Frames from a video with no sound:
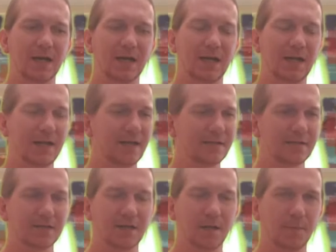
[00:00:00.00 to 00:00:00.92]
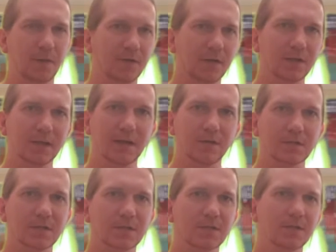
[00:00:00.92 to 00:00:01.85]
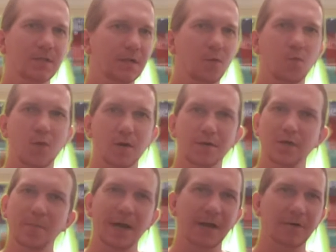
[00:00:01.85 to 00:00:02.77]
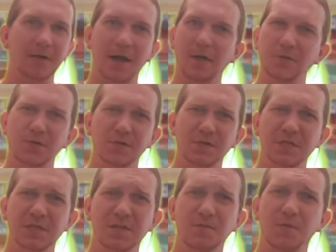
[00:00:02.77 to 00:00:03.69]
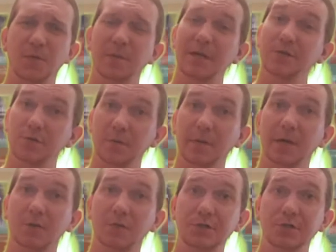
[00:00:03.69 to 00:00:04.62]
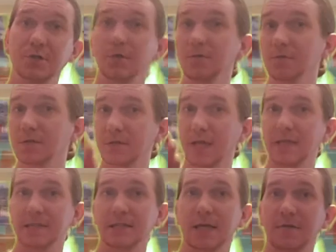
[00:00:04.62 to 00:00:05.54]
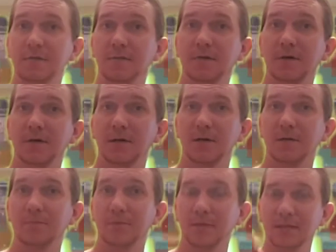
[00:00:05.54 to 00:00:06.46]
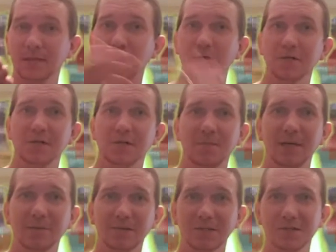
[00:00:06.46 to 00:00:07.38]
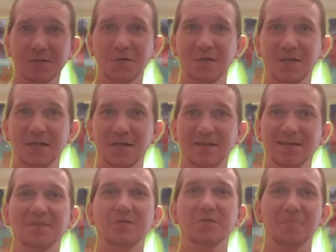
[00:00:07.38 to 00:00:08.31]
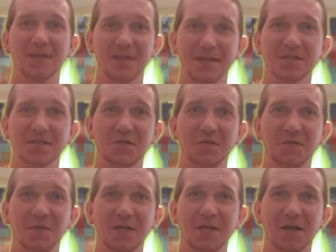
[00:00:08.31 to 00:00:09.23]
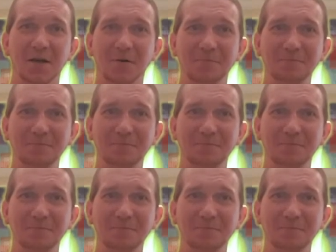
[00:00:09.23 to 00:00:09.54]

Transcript: And above all else, you know, no matter how you use this information, no matter what you do, stay safe, because I want you to be able to tune in to my next video.